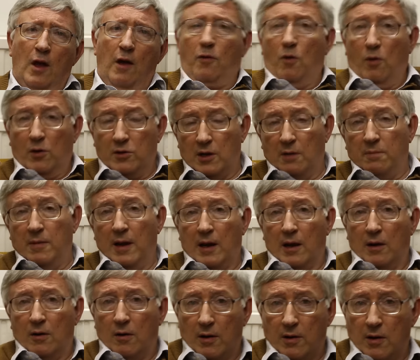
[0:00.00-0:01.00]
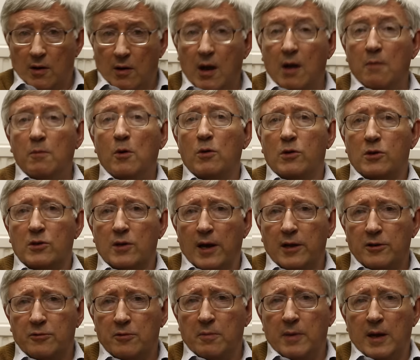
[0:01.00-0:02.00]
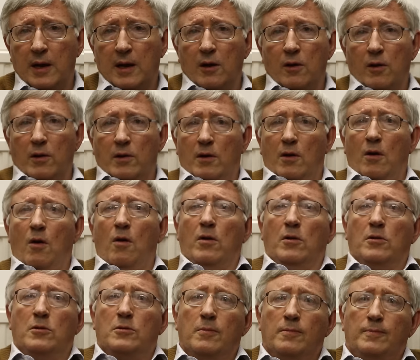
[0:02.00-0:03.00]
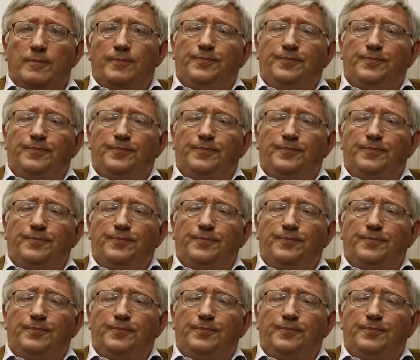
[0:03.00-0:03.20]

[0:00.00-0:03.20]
Of course, they'll make a lot of, both sides will make a lot of noise.